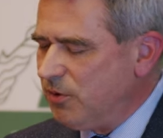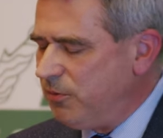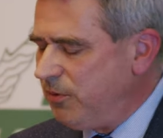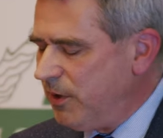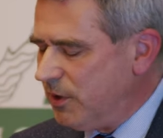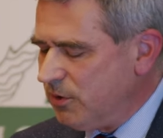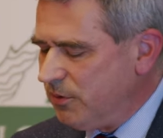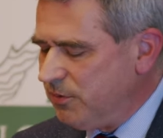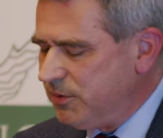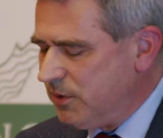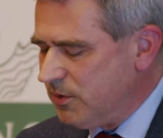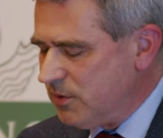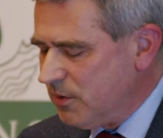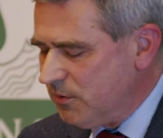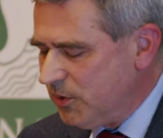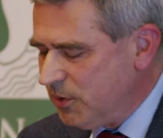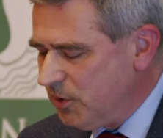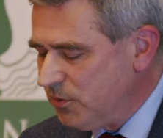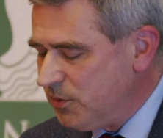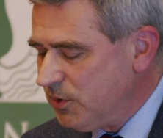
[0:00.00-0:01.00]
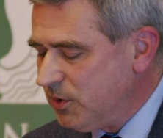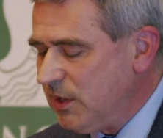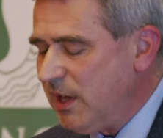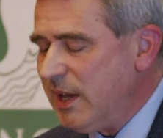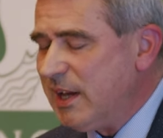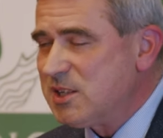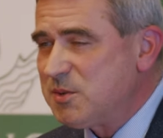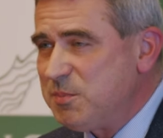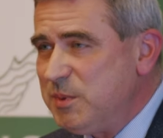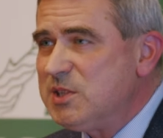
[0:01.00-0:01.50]
of one of the
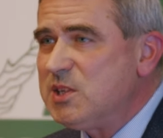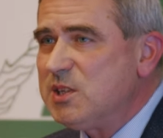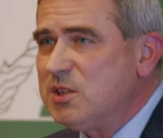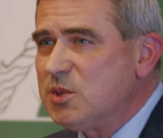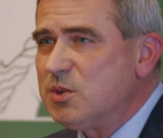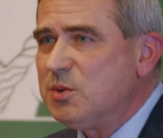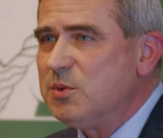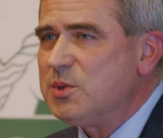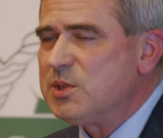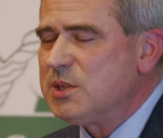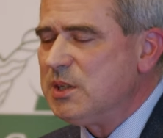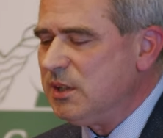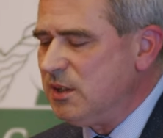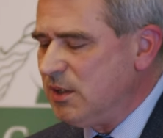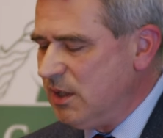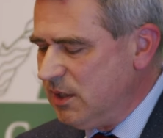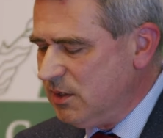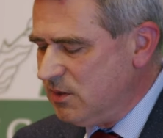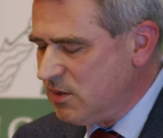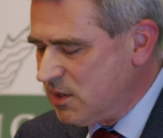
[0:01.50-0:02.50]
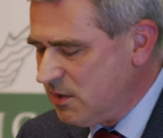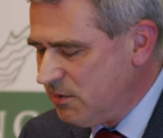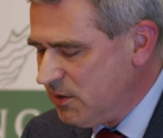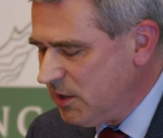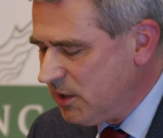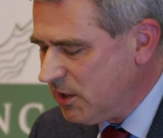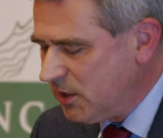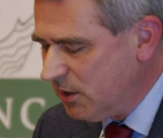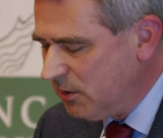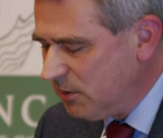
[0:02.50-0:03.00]
explicit rules in a
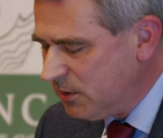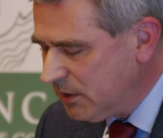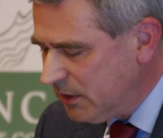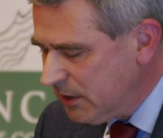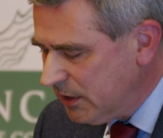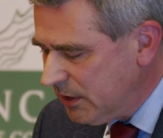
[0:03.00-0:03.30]
civil code.